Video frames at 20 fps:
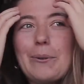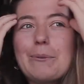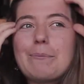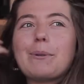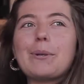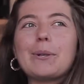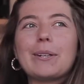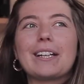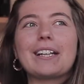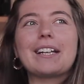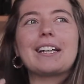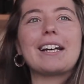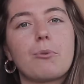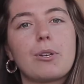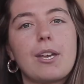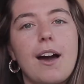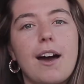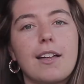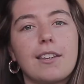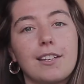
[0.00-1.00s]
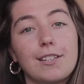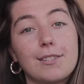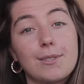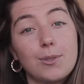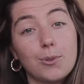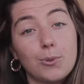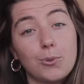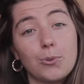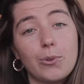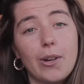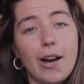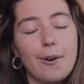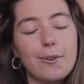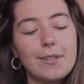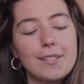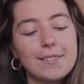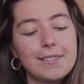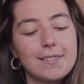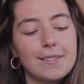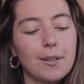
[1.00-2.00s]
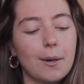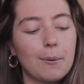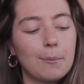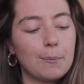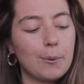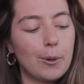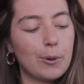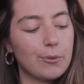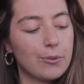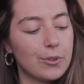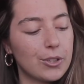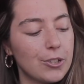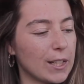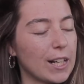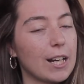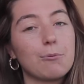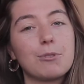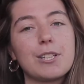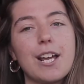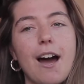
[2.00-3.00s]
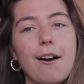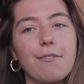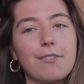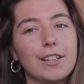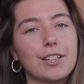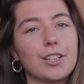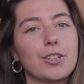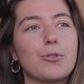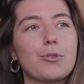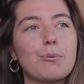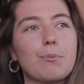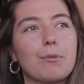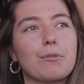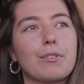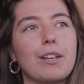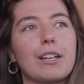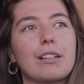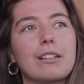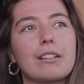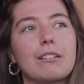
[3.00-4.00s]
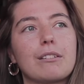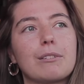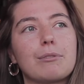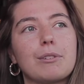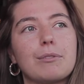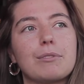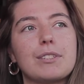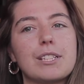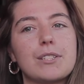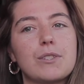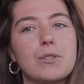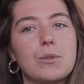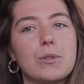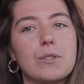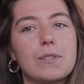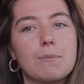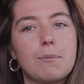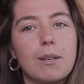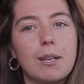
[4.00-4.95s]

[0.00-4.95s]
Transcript: one point, we had like school outings come over, and I would have like a group of like 50 students